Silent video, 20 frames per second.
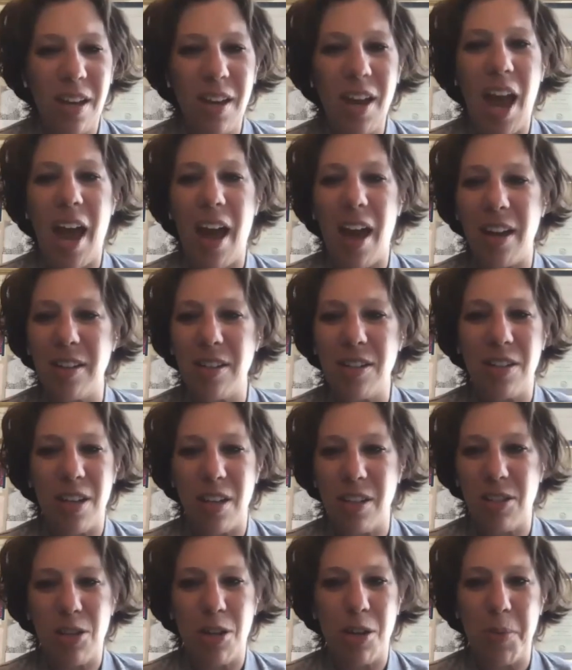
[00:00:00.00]
and
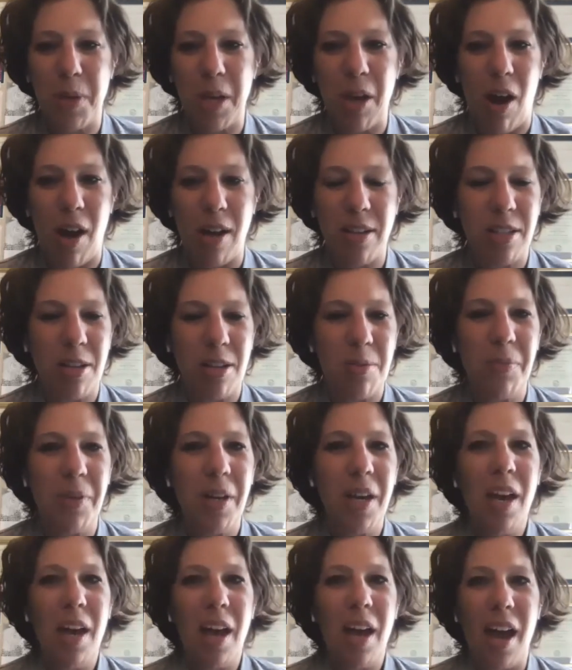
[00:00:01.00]
it's going to be awesome.
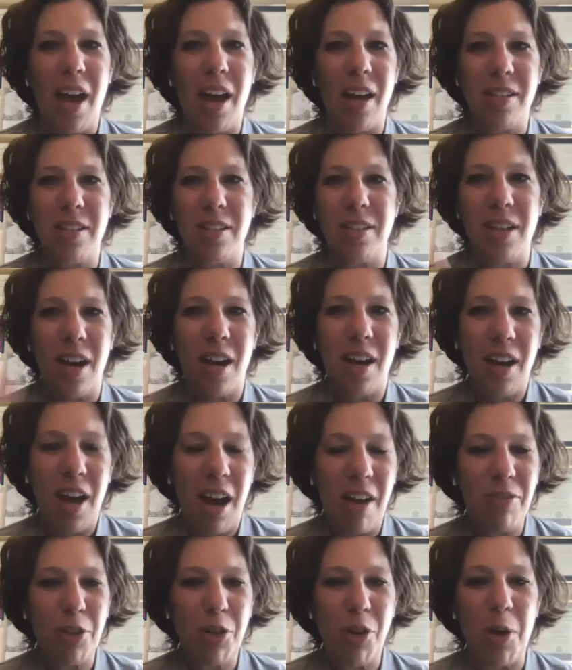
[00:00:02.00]
And uh,
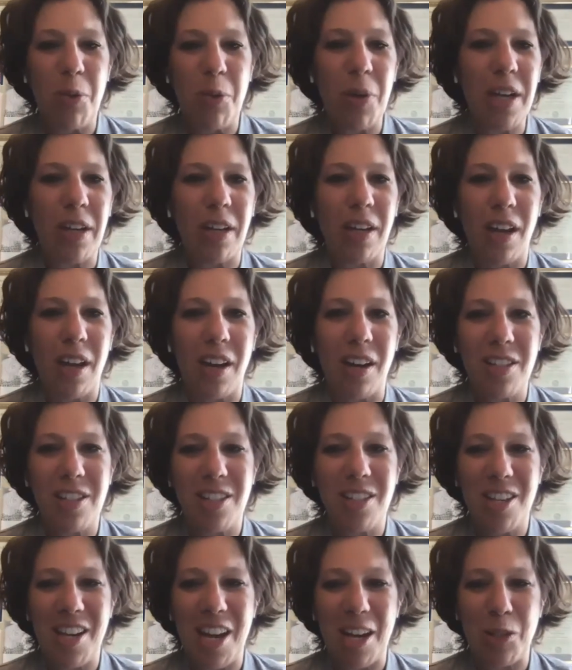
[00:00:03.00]
have a great week, and I'll see
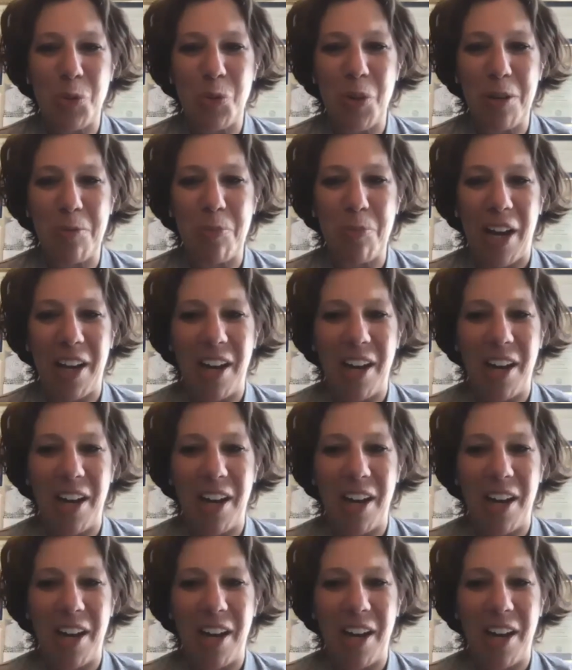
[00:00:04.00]
you next week. Bye,